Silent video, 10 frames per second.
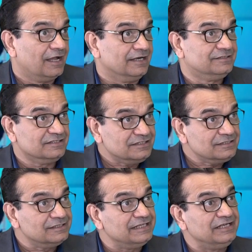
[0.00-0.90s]
And this
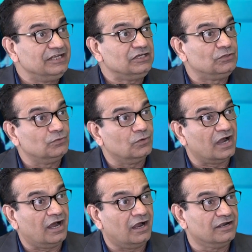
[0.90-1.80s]
is leading to
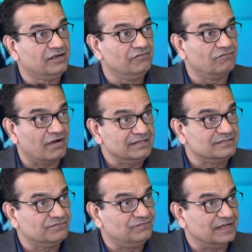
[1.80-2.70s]

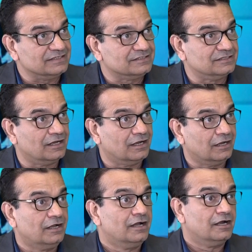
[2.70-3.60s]
divisiveness
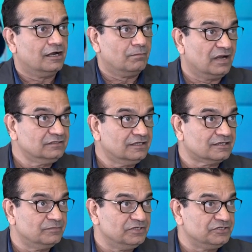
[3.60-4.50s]
among the
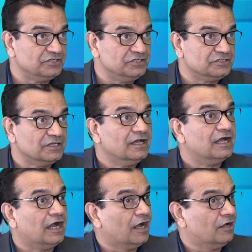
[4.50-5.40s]
communities.
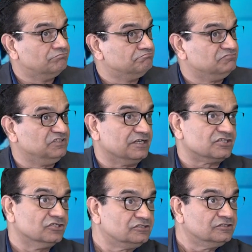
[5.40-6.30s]
There are
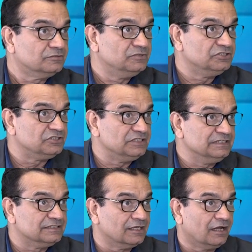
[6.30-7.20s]
certain
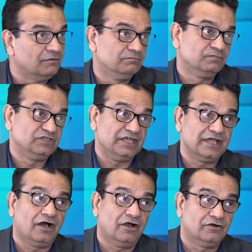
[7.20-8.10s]
communities, they
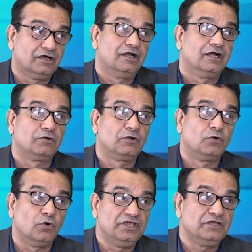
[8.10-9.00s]
are
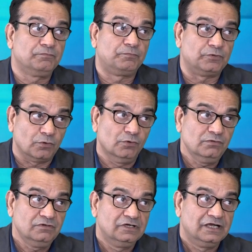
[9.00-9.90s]
going
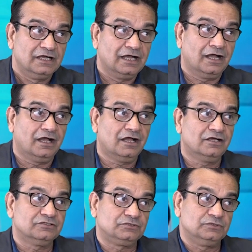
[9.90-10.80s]
pro
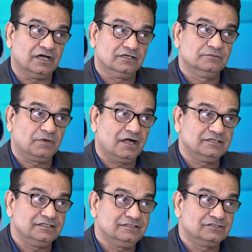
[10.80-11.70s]
to the other
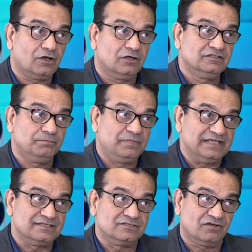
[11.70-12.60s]
parties on the
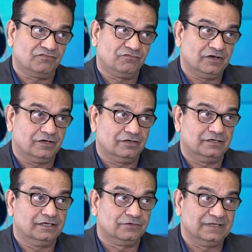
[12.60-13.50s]
basis of
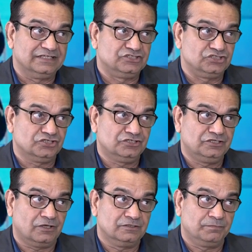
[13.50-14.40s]

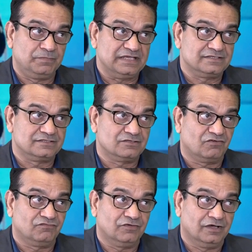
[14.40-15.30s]
religion, on the basis
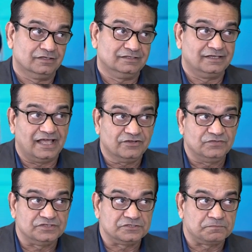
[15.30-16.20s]
of the language they